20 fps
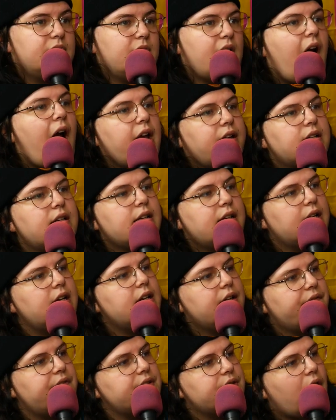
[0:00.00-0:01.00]
to. I can get
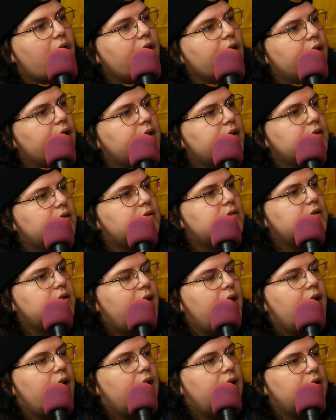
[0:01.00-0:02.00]
it if it's I can hard. understand
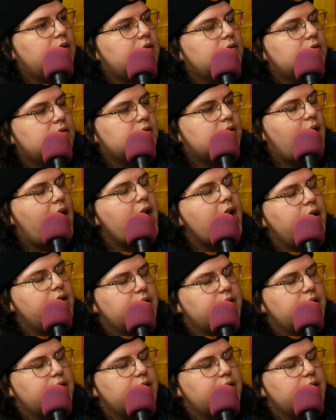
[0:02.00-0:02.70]
if it's difficult. Yeah, I